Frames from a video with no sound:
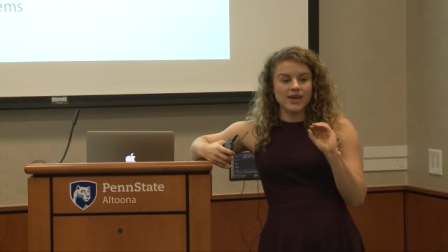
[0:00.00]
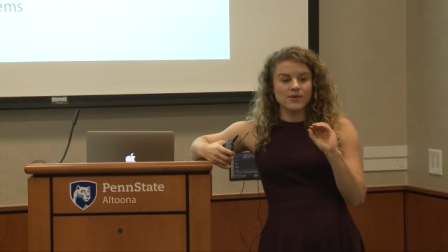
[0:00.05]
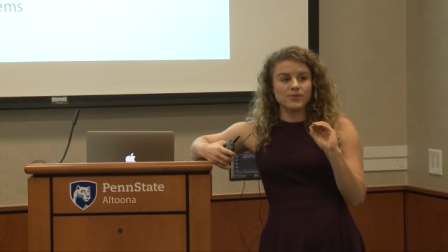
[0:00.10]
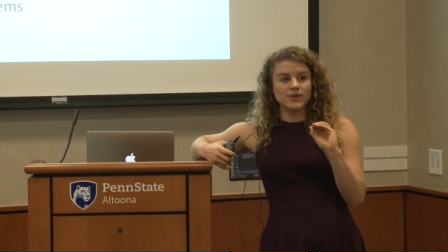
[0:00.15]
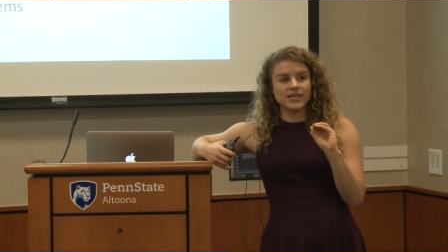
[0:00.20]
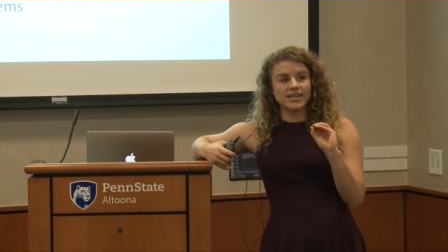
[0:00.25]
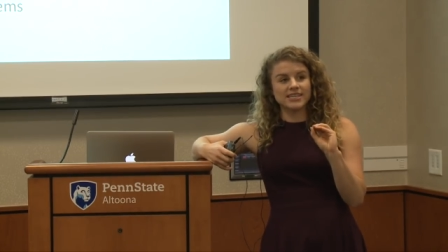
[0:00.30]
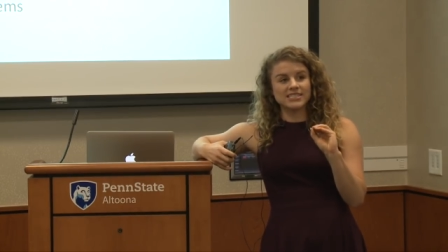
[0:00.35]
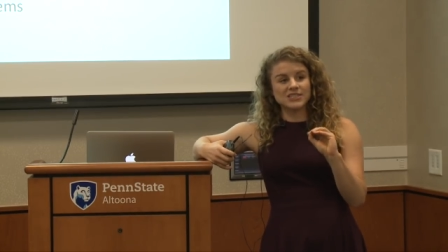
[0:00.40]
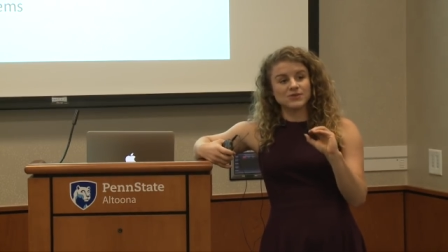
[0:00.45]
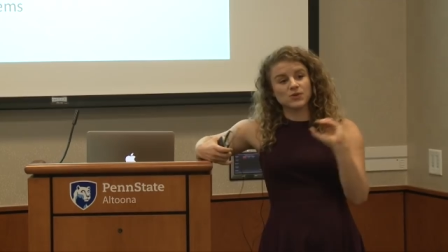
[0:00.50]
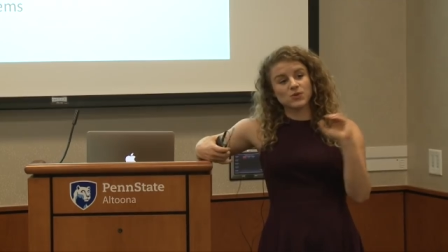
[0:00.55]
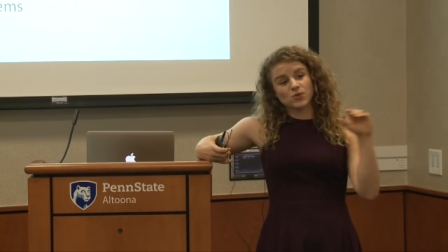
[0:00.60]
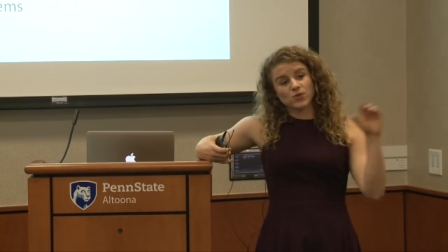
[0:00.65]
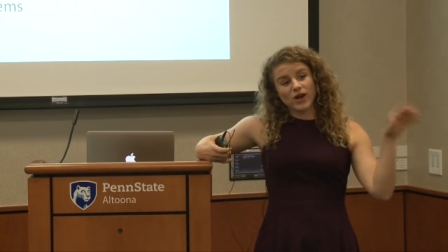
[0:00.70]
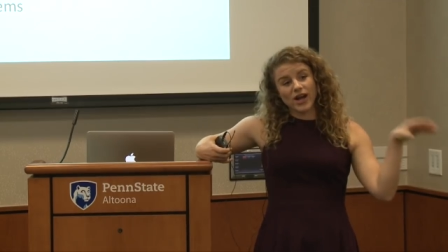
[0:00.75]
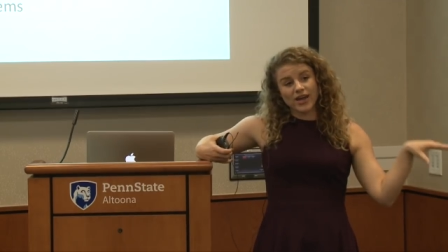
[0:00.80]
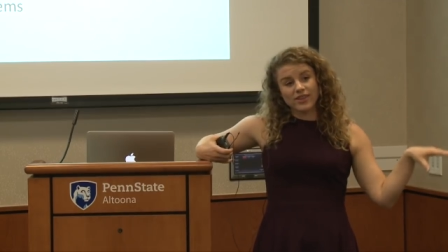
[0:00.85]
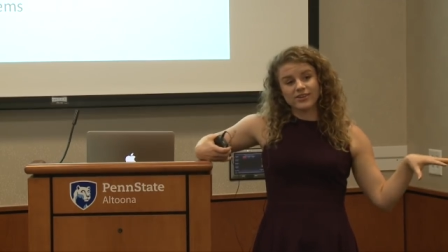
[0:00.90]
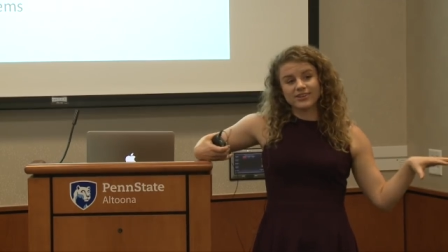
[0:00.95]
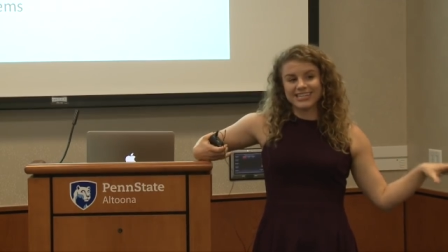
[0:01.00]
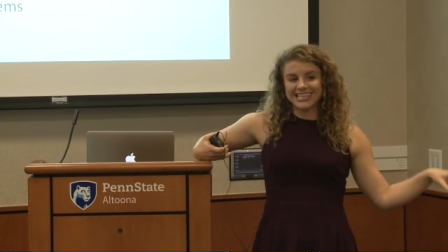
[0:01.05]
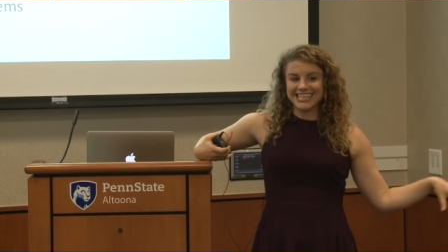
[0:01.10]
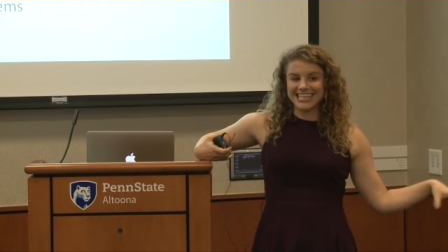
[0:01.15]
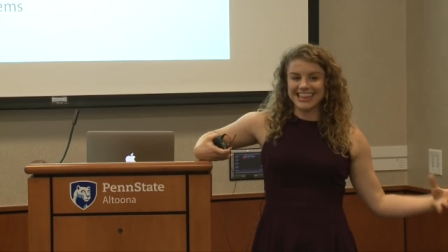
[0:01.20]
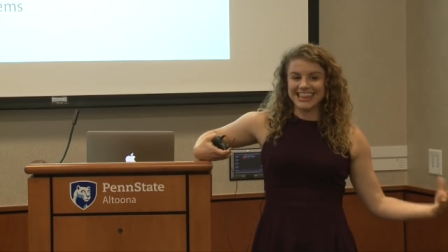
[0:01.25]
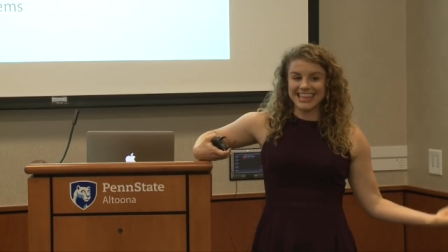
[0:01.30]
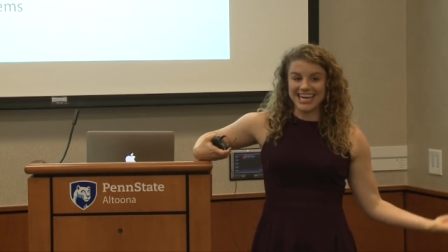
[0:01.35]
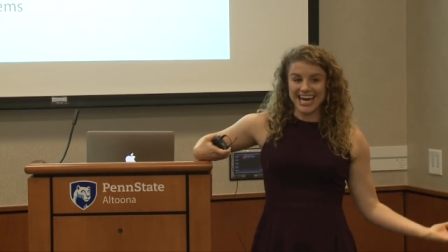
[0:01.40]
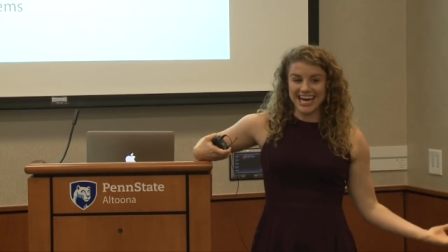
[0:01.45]
because it would rather
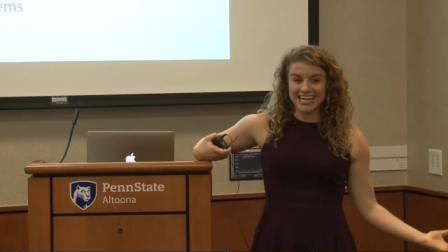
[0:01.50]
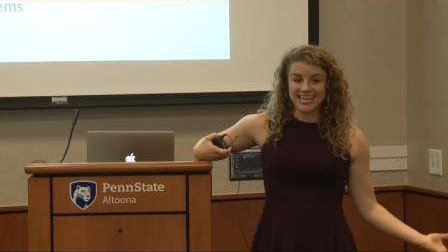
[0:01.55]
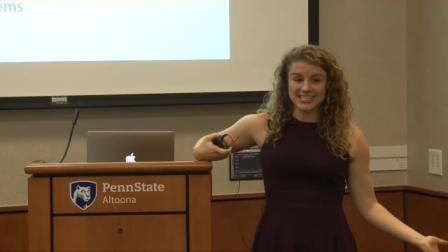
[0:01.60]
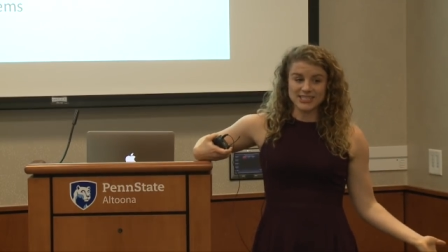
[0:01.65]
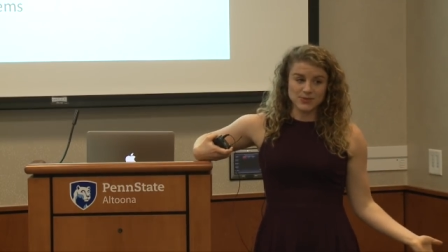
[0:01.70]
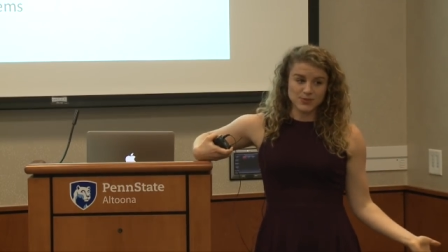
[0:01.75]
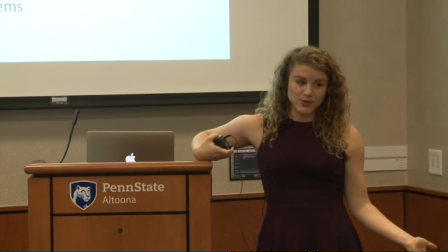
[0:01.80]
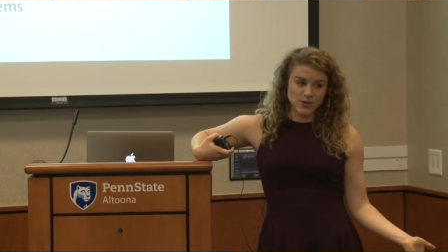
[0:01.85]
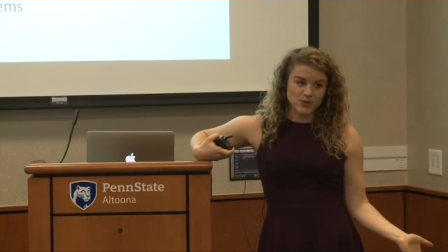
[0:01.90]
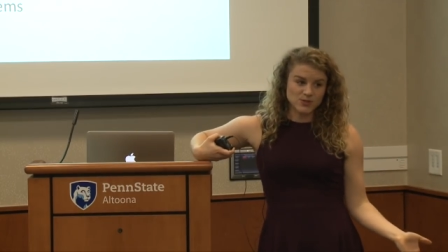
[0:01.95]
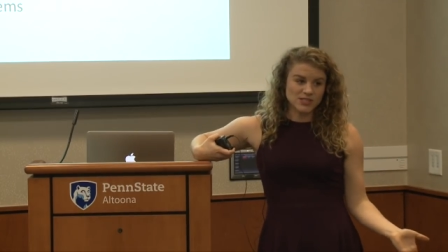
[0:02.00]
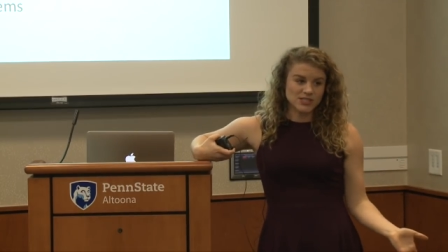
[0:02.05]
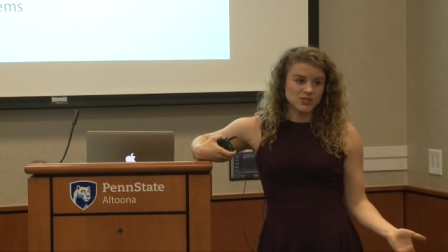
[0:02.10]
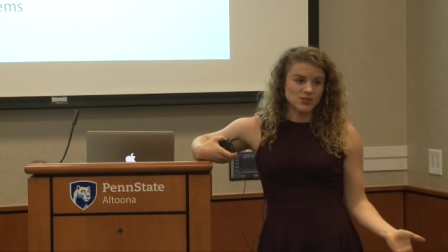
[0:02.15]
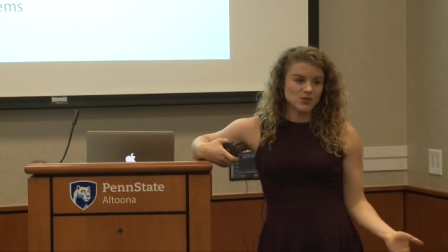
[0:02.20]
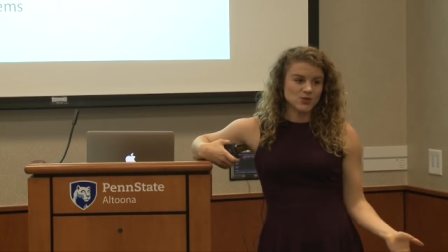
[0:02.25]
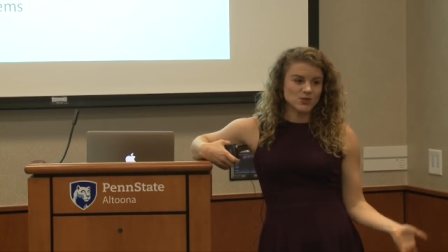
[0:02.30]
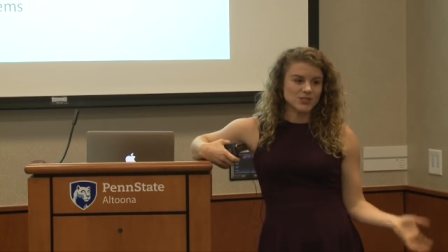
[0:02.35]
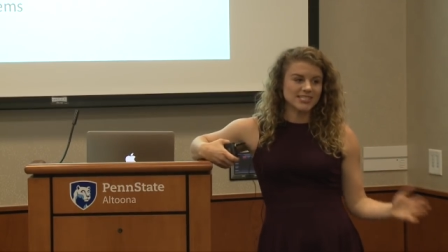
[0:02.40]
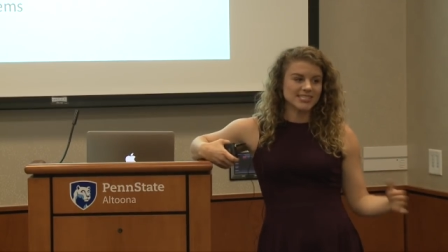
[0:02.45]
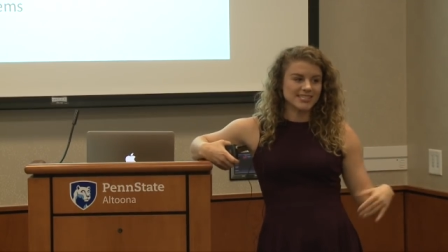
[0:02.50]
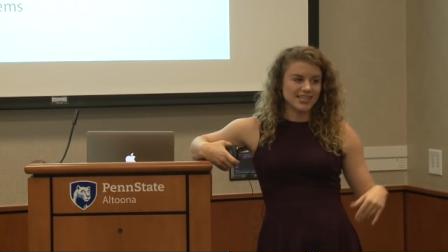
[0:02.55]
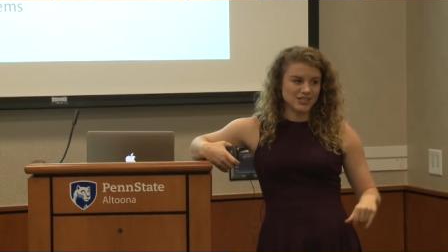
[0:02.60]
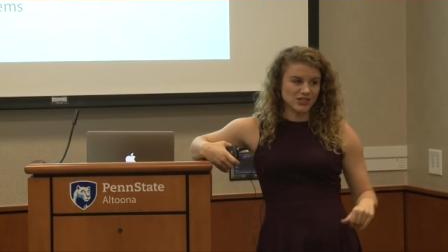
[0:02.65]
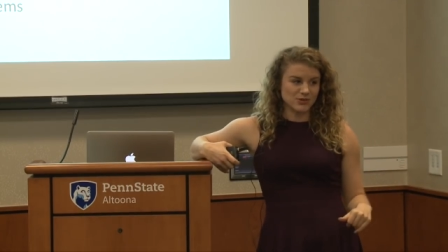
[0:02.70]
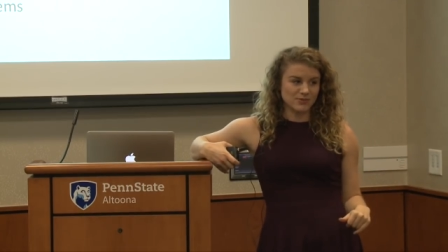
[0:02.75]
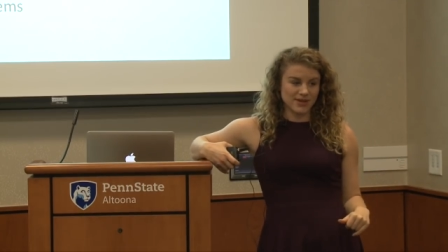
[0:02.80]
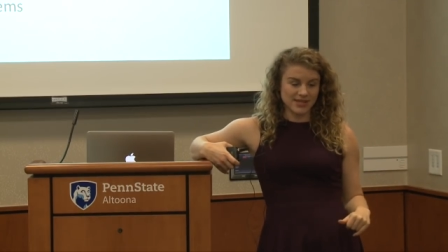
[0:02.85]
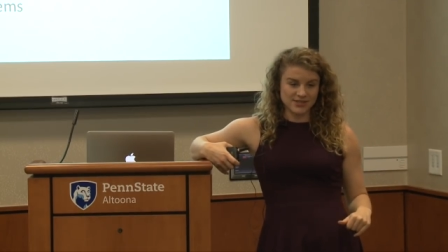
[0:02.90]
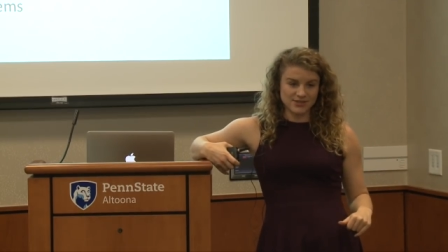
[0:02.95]
eat that as a protein source than
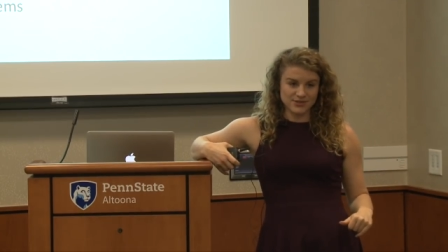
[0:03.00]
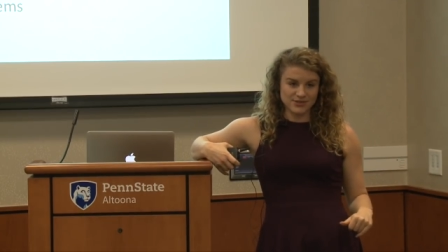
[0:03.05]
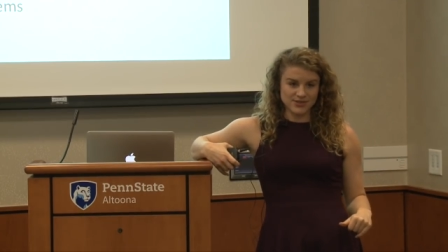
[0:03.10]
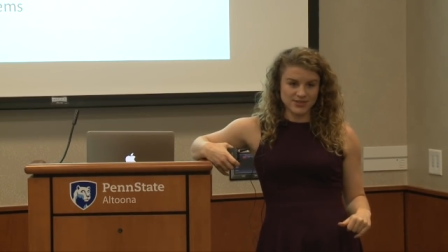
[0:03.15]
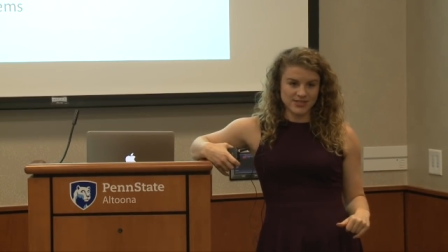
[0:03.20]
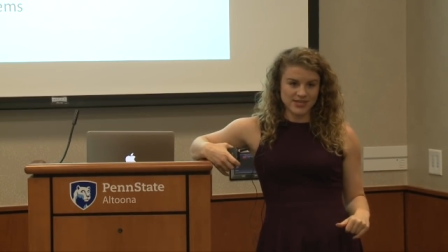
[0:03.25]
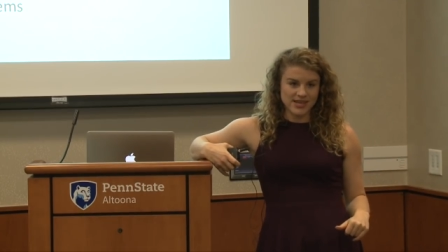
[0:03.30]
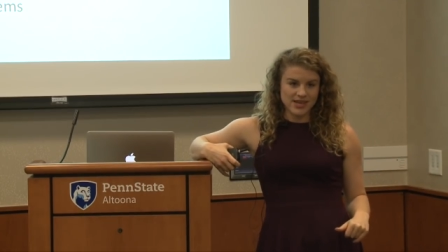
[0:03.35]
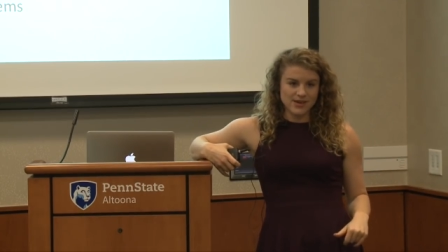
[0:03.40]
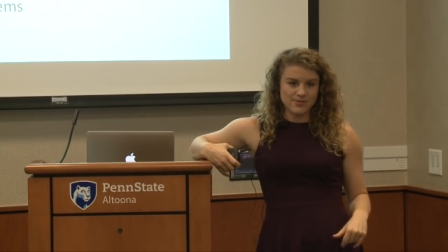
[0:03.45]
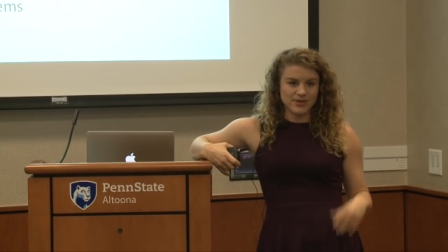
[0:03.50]
your muscles,